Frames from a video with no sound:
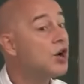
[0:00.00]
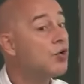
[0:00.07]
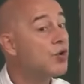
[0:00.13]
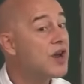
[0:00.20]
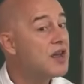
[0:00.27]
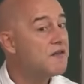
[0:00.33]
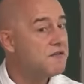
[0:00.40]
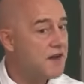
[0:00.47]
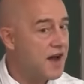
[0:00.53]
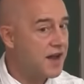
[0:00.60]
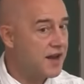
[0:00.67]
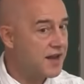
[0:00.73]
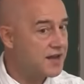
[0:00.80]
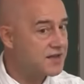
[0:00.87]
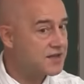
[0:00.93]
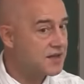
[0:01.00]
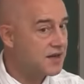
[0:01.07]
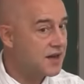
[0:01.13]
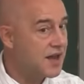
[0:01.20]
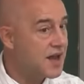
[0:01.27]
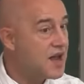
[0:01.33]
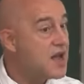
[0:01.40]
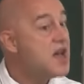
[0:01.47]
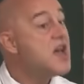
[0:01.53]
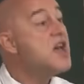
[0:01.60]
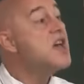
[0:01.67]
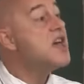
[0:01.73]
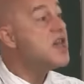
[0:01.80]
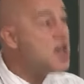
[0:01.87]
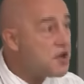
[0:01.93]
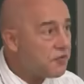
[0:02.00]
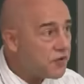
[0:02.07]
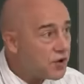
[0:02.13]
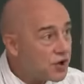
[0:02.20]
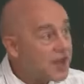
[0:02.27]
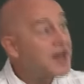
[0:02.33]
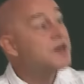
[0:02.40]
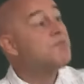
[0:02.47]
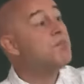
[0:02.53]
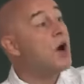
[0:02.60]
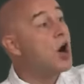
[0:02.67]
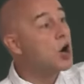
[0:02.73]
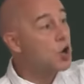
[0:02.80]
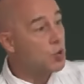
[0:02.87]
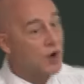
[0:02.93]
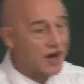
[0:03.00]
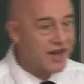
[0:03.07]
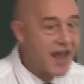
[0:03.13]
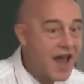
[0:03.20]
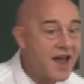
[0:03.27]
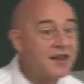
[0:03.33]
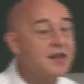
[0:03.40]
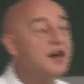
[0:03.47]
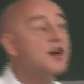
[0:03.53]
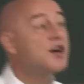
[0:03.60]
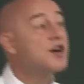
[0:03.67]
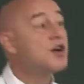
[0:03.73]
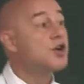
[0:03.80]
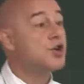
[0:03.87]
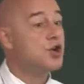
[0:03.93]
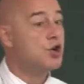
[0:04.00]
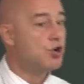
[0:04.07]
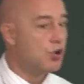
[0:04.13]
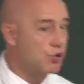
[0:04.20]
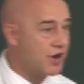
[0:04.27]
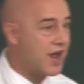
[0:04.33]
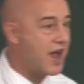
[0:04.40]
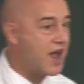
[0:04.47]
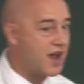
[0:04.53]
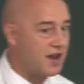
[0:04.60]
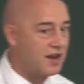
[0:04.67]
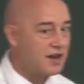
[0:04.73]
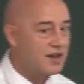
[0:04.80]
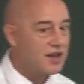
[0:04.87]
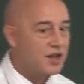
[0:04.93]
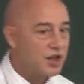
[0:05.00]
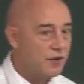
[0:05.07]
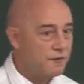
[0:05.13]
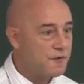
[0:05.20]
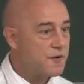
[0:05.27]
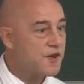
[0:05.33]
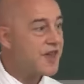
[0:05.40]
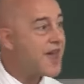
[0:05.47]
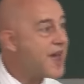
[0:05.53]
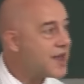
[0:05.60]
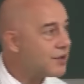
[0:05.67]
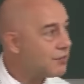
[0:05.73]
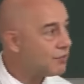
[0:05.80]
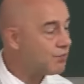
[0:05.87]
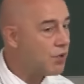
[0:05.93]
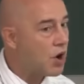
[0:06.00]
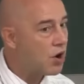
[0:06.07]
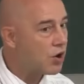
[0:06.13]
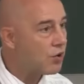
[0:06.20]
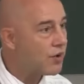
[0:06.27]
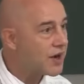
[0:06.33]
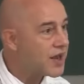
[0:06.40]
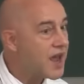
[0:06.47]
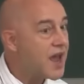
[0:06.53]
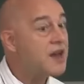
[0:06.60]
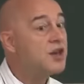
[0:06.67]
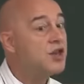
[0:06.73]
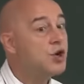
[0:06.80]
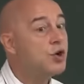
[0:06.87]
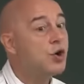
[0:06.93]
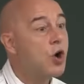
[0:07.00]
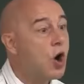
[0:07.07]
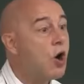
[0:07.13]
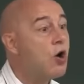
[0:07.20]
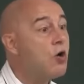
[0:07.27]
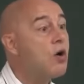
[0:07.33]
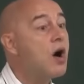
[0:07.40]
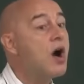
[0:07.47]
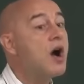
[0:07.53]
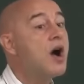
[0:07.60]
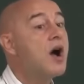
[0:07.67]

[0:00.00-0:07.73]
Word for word: refinancing. If you can borrow again, you're okay. If you can't borrow again, you go